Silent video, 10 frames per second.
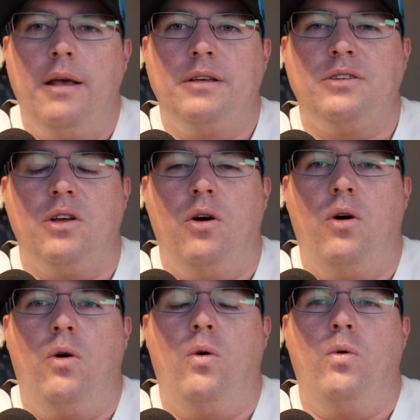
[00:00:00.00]

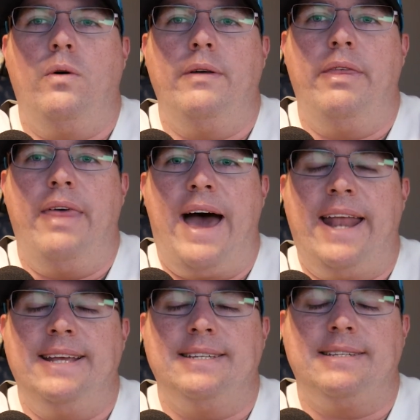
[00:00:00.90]
So that
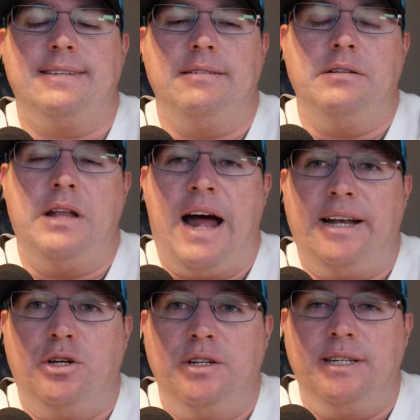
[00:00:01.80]
is not
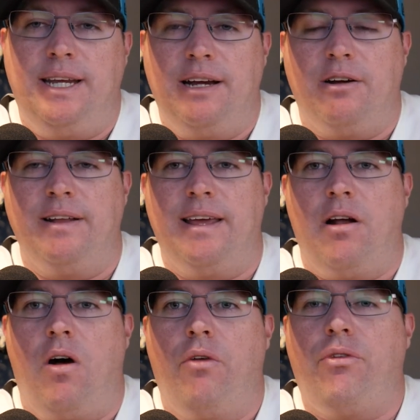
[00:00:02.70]
good to hear. And then
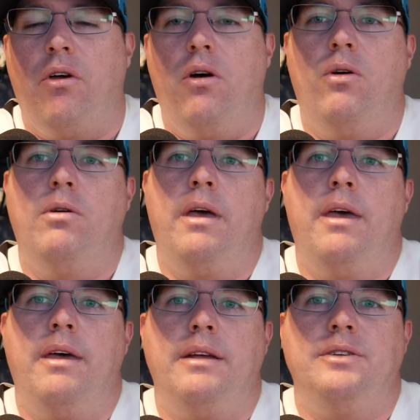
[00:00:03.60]
also
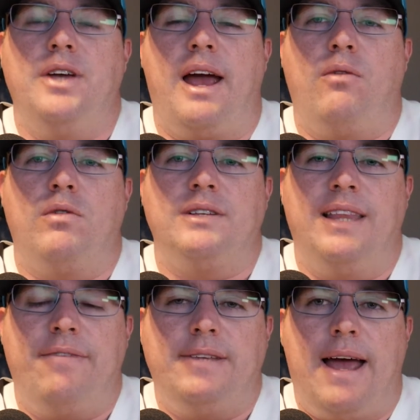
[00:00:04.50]
Jaguars
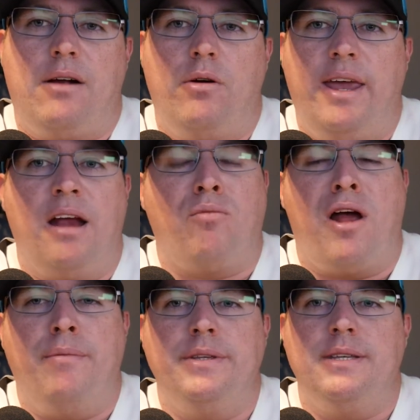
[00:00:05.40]
left tackle Cam
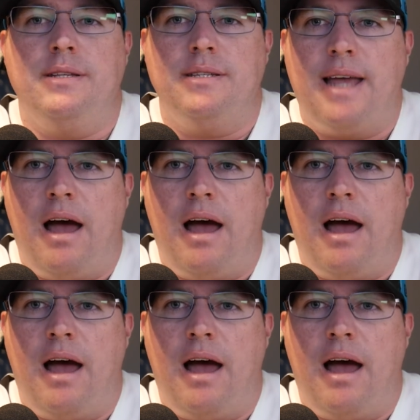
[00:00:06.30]
Robinson is out